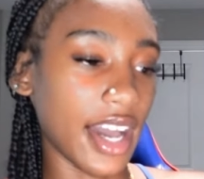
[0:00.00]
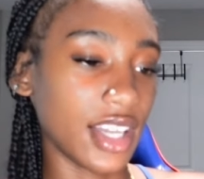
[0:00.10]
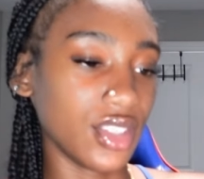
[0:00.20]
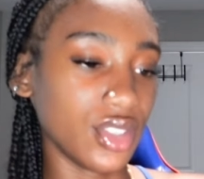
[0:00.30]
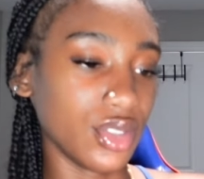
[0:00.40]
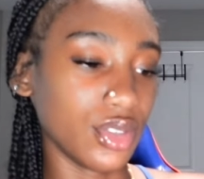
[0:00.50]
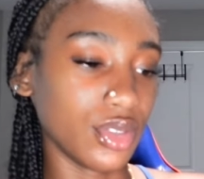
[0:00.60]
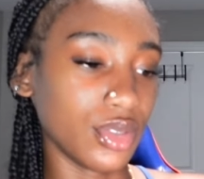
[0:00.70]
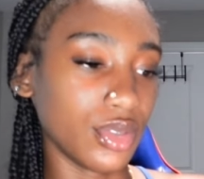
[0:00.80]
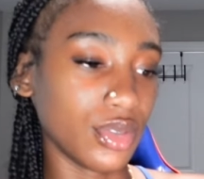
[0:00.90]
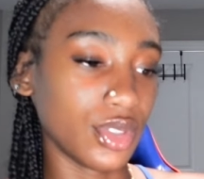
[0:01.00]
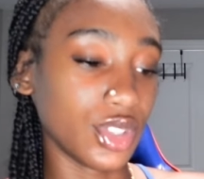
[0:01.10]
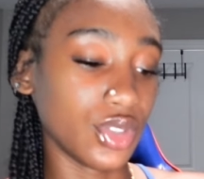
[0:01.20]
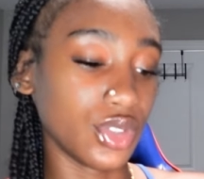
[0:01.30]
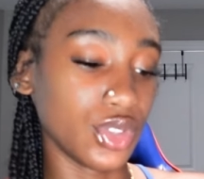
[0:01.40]
i do
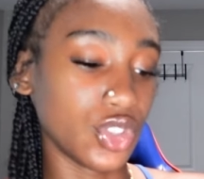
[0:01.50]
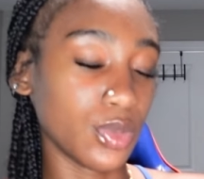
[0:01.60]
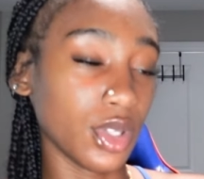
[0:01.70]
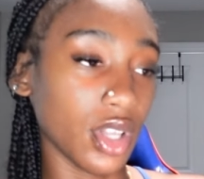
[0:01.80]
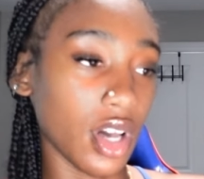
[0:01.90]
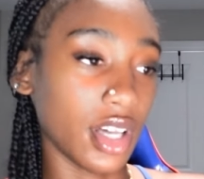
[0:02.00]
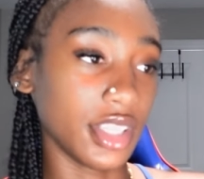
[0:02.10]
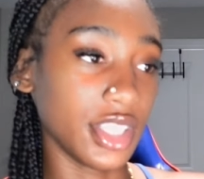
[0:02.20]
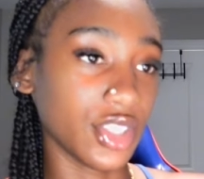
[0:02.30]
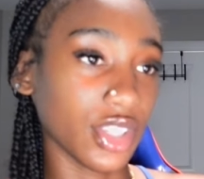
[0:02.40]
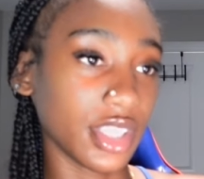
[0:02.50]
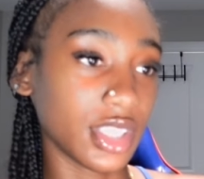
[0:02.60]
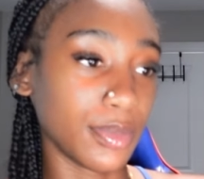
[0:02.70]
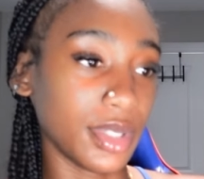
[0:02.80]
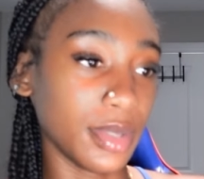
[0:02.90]
use youtube a lot these are like the
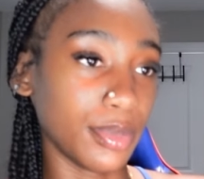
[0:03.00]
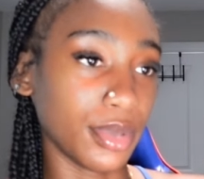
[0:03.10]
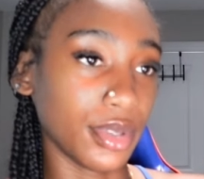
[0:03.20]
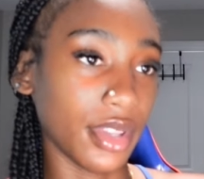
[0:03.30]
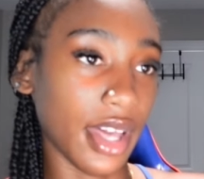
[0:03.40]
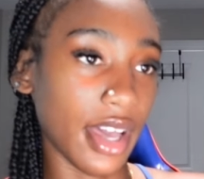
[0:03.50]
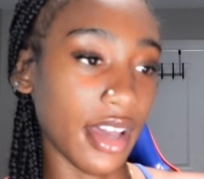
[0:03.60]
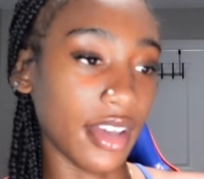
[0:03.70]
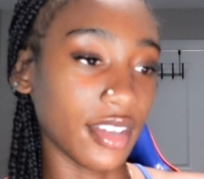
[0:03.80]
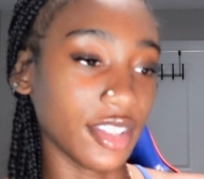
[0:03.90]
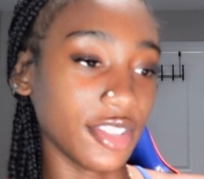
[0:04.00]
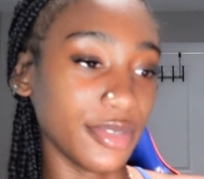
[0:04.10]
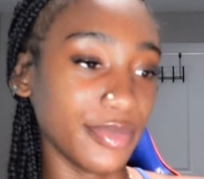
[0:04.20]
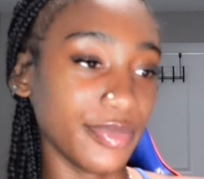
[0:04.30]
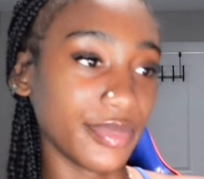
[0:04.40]
people that
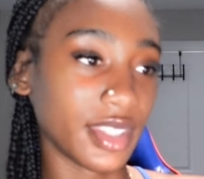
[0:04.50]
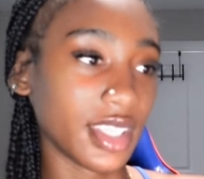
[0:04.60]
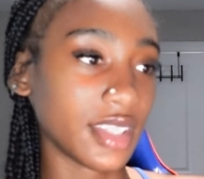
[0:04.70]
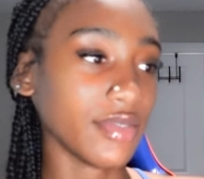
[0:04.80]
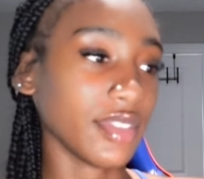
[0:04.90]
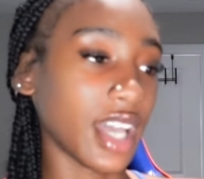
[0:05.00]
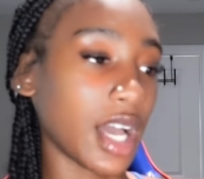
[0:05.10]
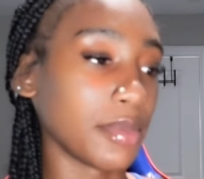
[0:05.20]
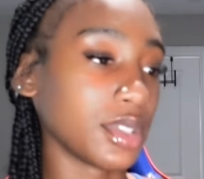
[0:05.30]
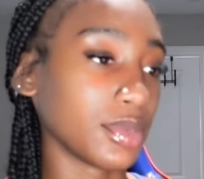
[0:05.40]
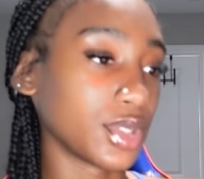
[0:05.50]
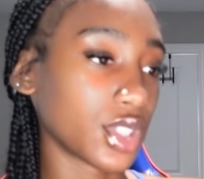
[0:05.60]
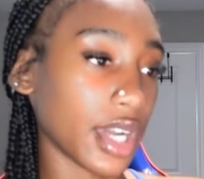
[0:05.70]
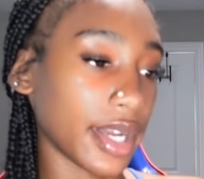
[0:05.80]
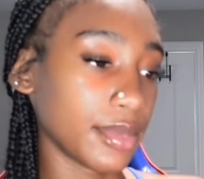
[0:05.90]
um, I'm
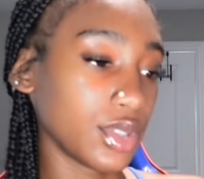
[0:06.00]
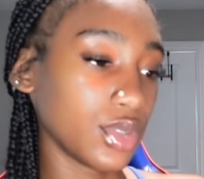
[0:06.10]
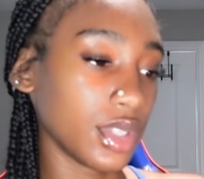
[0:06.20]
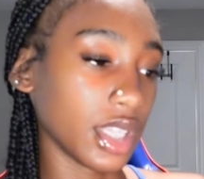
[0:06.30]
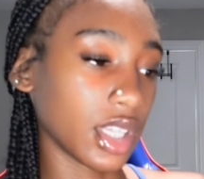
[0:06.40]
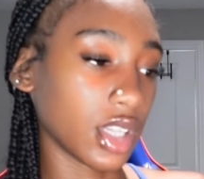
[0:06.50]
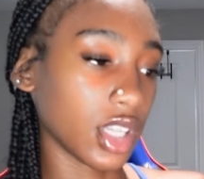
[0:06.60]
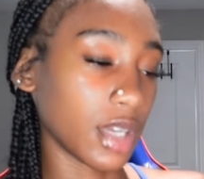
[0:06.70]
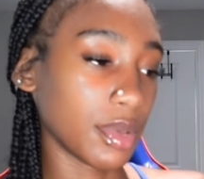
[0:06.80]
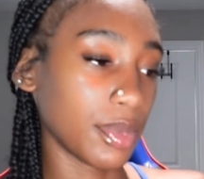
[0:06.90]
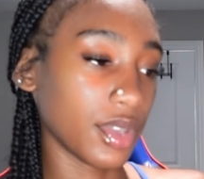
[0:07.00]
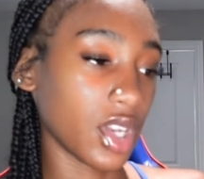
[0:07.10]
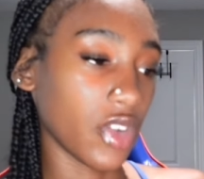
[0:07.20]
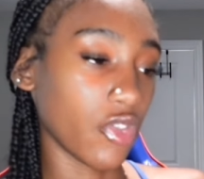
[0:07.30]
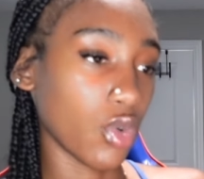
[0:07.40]
subscribed to and like a lot of people that
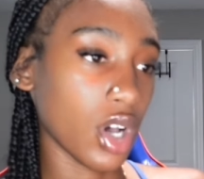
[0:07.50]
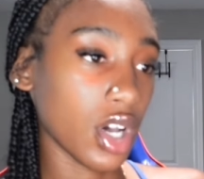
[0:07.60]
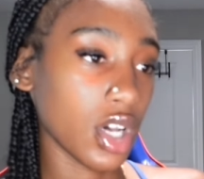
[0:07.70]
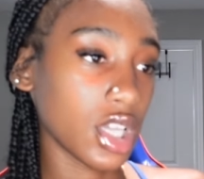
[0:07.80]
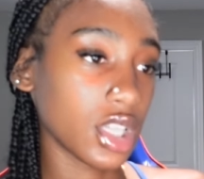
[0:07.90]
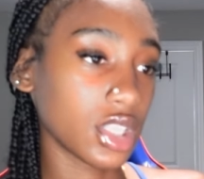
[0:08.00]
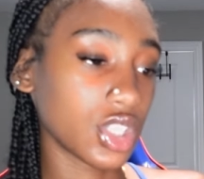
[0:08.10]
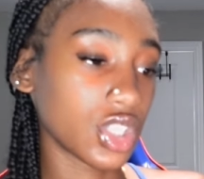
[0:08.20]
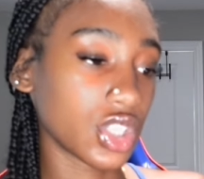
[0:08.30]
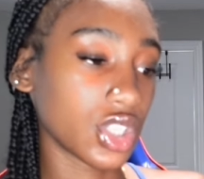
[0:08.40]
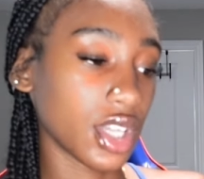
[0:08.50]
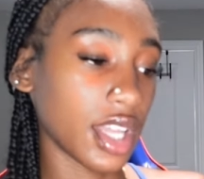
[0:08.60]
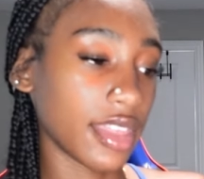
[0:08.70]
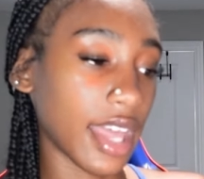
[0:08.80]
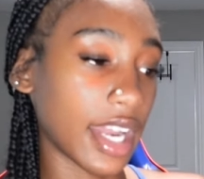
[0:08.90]
I've watched
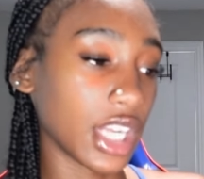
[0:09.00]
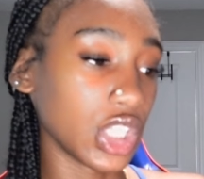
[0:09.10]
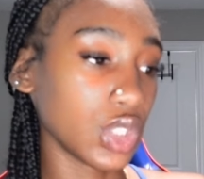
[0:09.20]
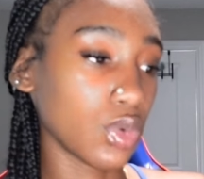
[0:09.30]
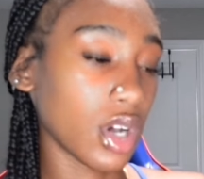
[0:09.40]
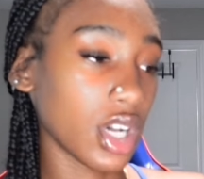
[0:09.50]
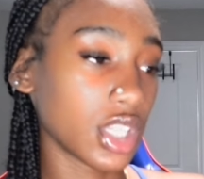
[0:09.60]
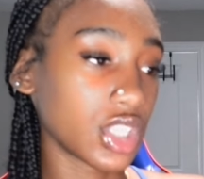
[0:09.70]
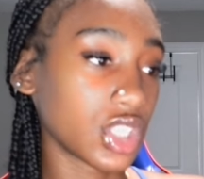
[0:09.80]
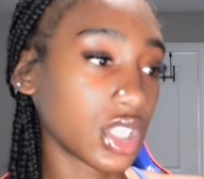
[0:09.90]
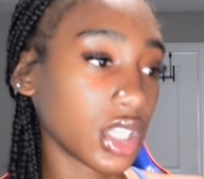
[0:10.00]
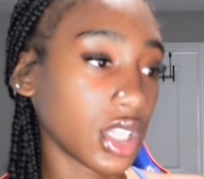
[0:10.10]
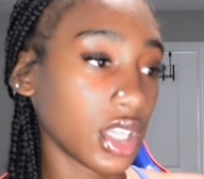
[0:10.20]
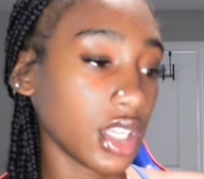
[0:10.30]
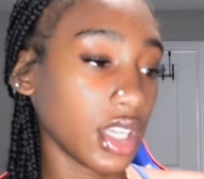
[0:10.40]
and that I do watch
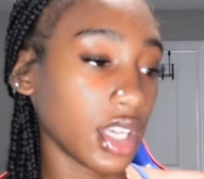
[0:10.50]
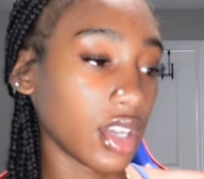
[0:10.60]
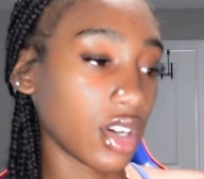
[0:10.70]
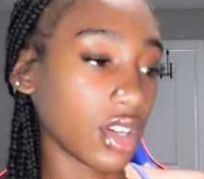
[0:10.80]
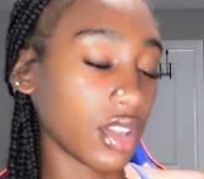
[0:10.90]
and all